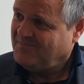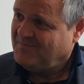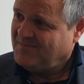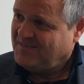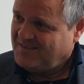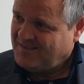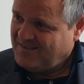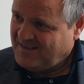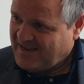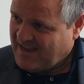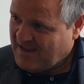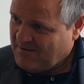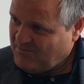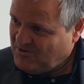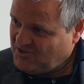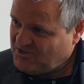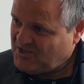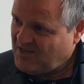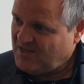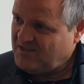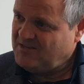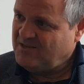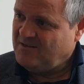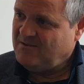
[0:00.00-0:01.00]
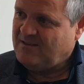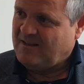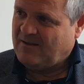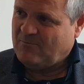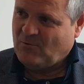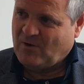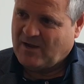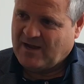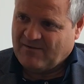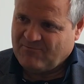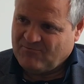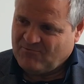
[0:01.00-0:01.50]
The game is changing. That we
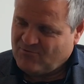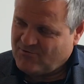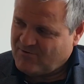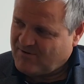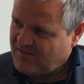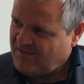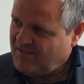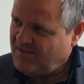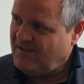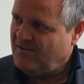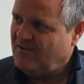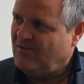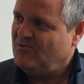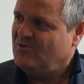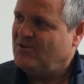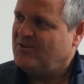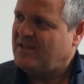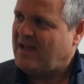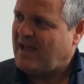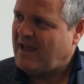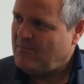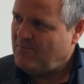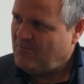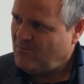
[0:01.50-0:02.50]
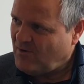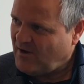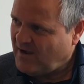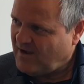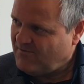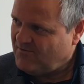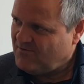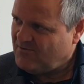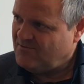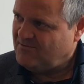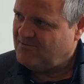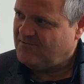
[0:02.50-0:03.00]
have to rethink all the time. We have
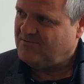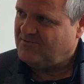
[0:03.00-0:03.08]
to